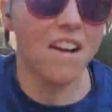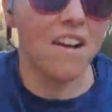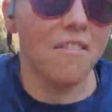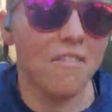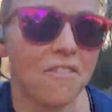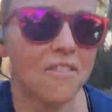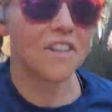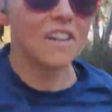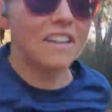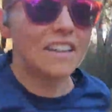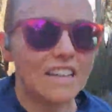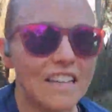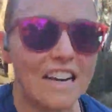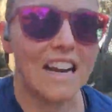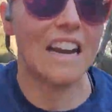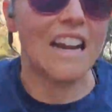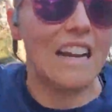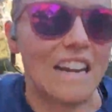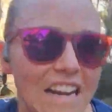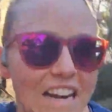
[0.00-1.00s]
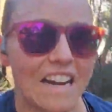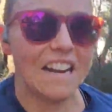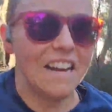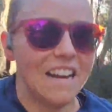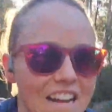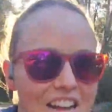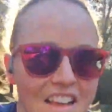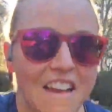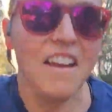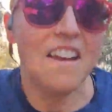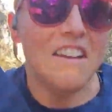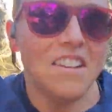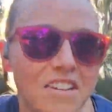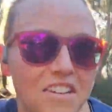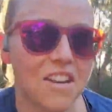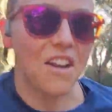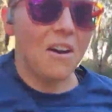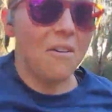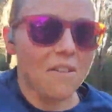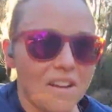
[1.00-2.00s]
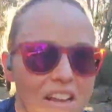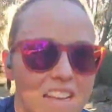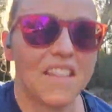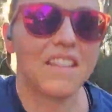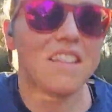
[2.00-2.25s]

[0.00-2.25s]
I really need to go and get